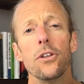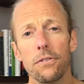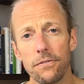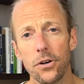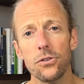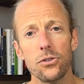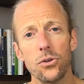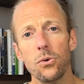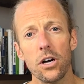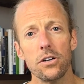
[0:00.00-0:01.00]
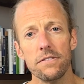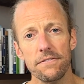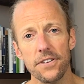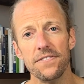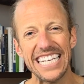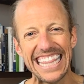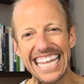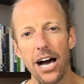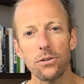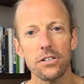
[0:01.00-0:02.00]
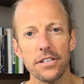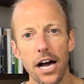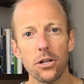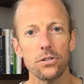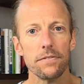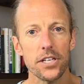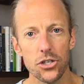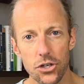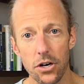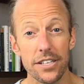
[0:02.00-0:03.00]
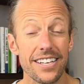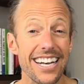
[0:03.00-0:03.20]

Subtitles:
their first $250,000 of insurance.